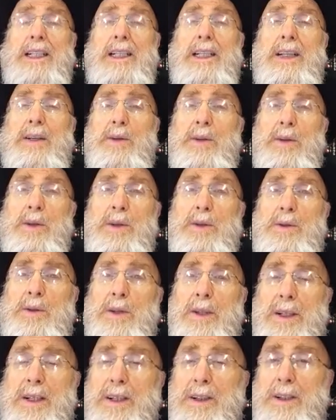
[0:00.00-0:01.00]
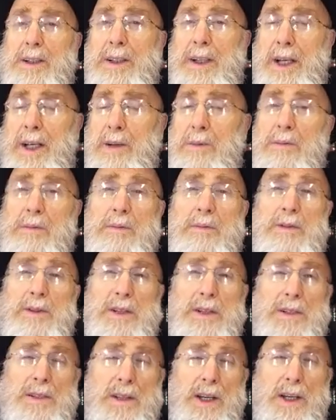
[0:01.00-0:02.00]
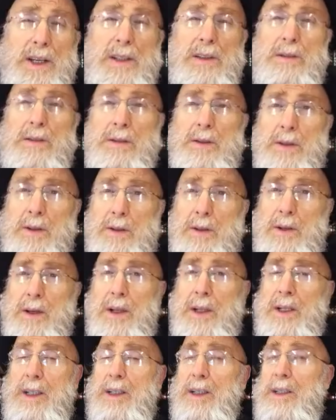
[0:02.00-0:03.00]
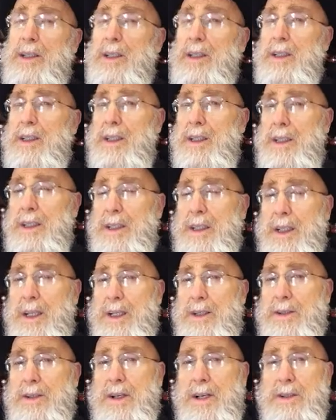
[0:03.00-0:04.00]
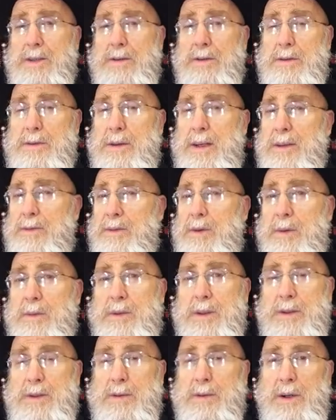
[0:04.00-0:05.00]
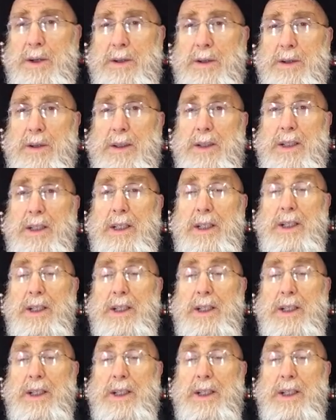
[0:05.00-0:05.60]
In order to clear her name, she's taken to the Kohen and she has to drink from this water.